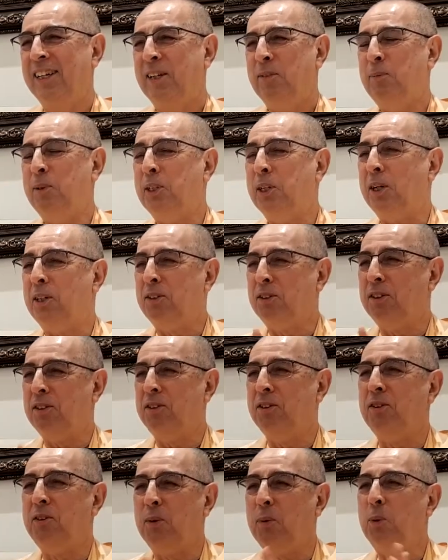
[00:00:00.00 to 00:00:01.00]
because this
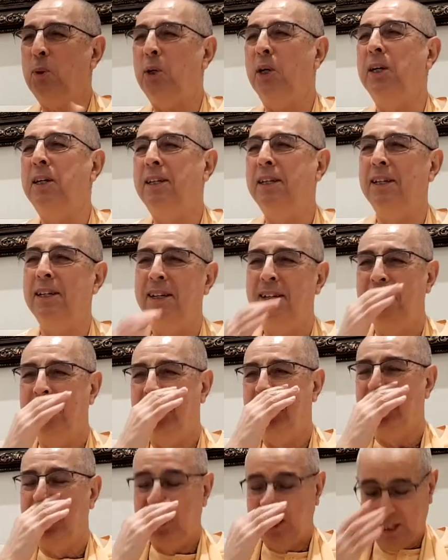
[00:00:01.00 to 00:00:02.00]
is the word
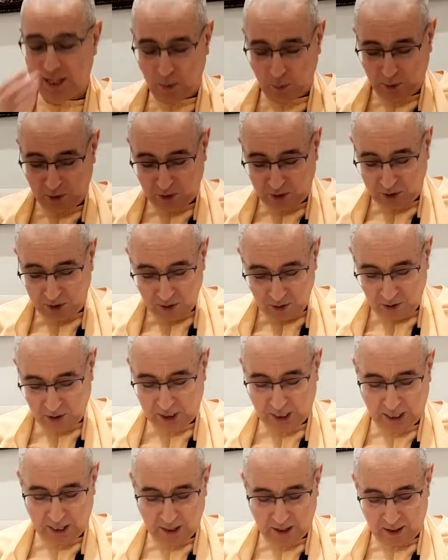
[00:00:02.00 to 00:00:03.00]
that was used
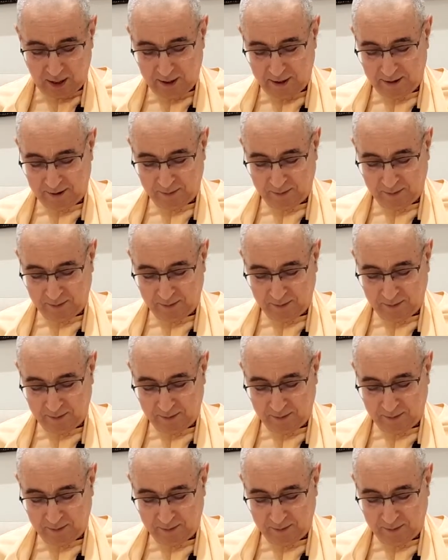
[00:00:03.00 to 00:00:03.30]
here,